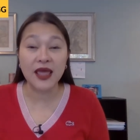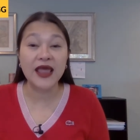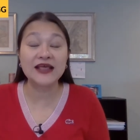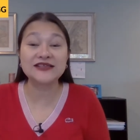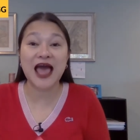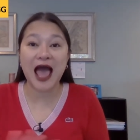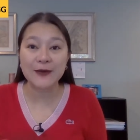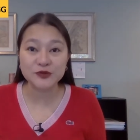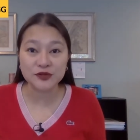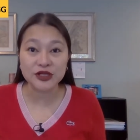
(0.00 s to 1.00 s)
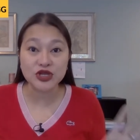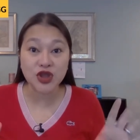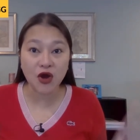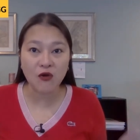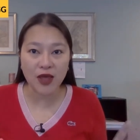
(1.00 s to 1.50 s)
It has absolutely
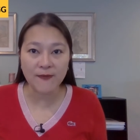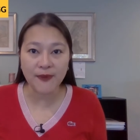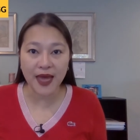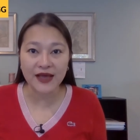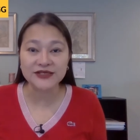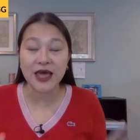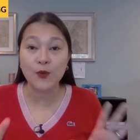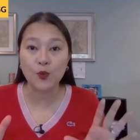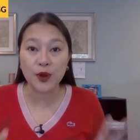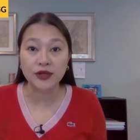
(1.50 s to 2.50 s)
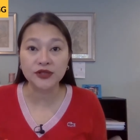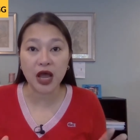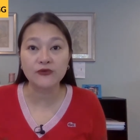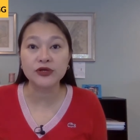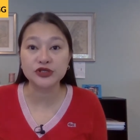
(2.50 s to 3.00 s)
no impact and will
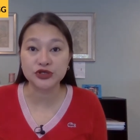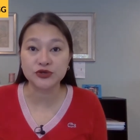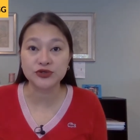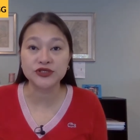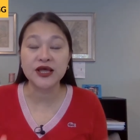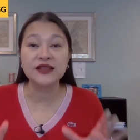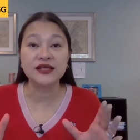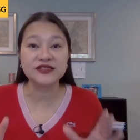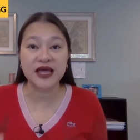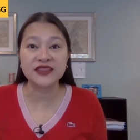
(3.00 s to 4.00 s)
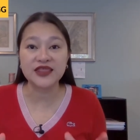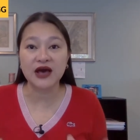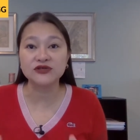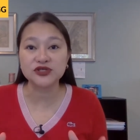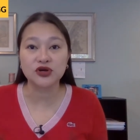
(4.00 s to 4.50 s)
not reduce the
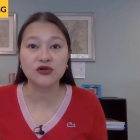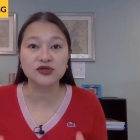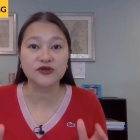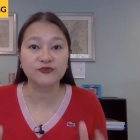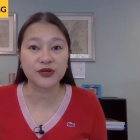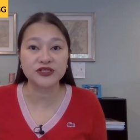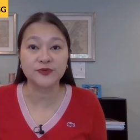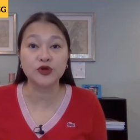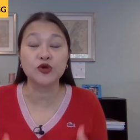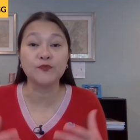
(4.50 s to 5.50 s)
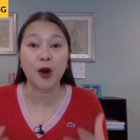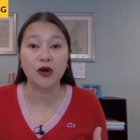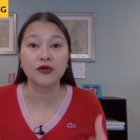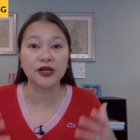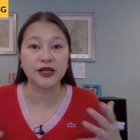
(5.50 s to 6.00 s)
$10,000 of principal you
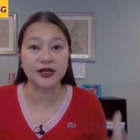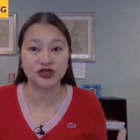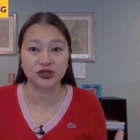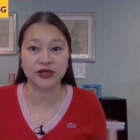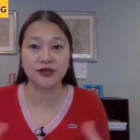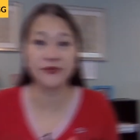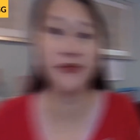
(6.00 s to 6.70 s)
borrowed initially.